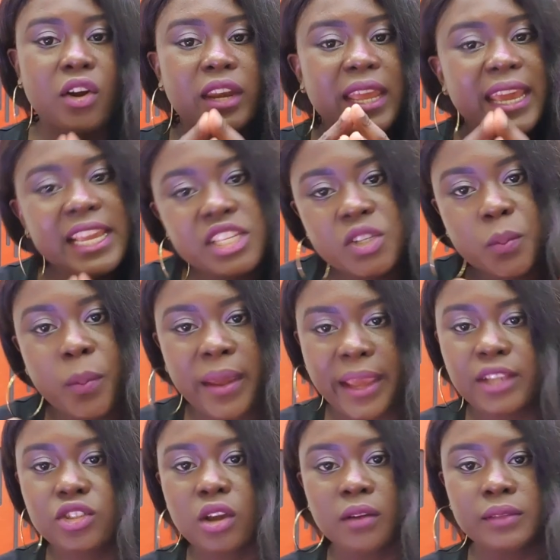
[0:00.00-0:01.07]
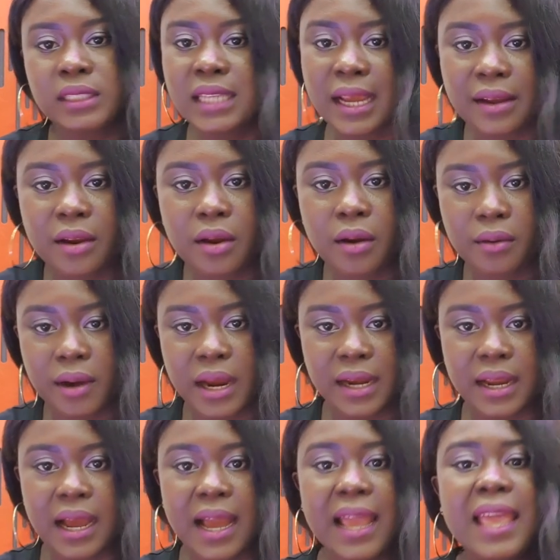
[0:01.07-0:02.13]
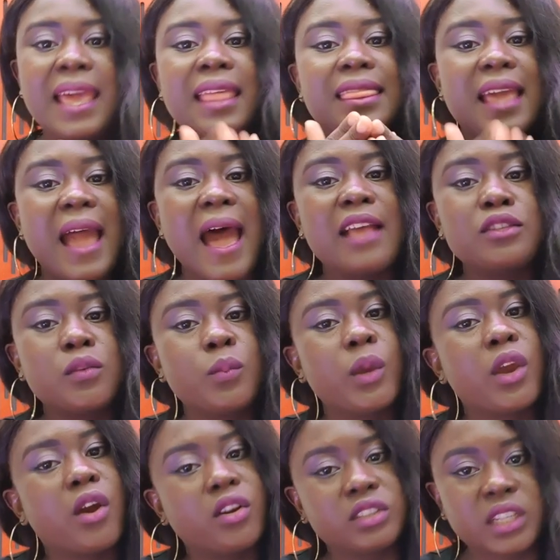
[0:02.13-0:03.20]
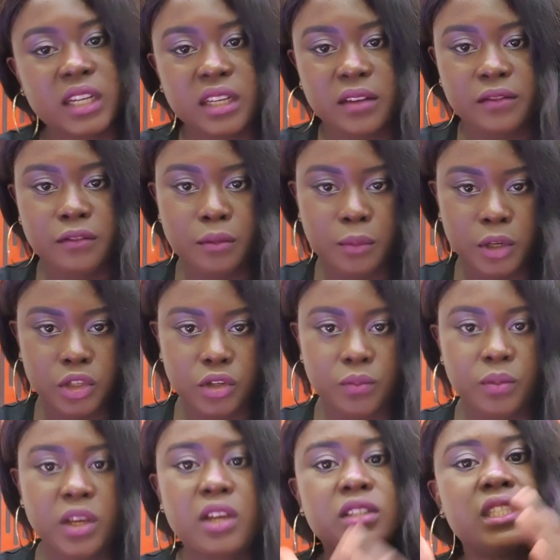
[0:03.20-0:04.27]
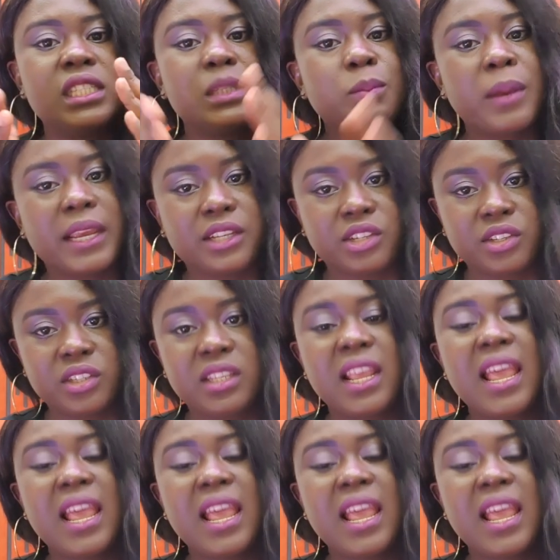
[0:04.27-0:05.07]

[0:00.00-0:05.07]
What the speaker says: on each page of the technical rider there has to be contact information, because these pages